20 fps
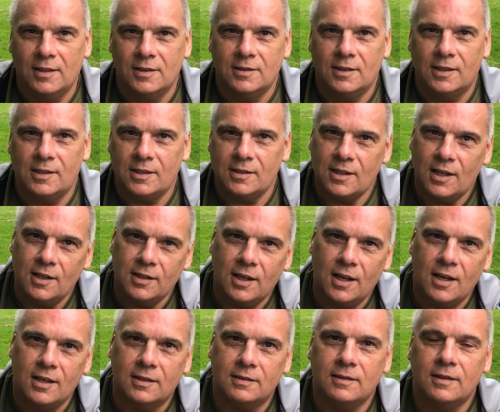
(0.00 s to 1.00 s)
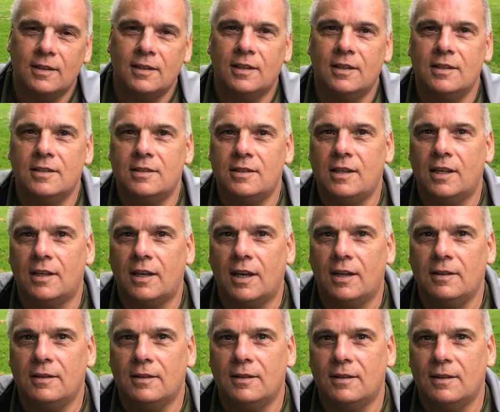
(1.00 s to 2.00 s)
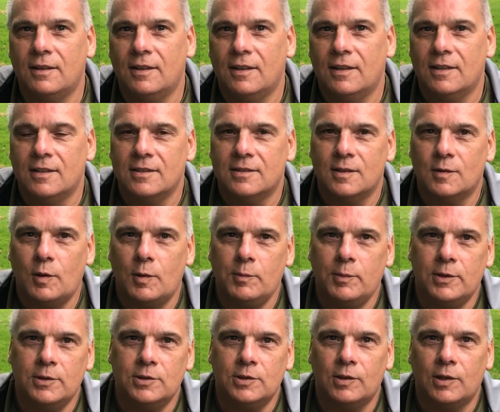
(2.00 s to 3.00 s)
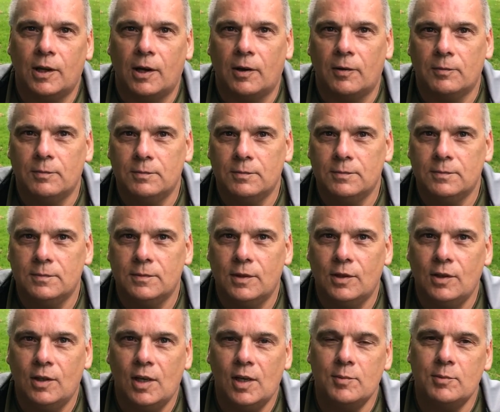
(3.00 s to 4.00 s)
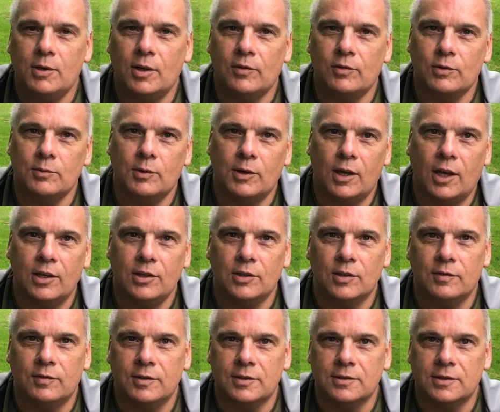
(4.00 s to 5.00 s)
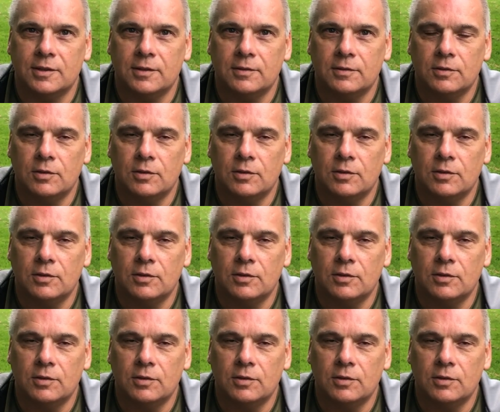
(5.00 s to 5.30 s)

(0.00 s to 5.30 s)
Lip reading: She says, "Oh, God, good to see you, Kent. So what brings you here?" "Oh, I'm here for my annual visit.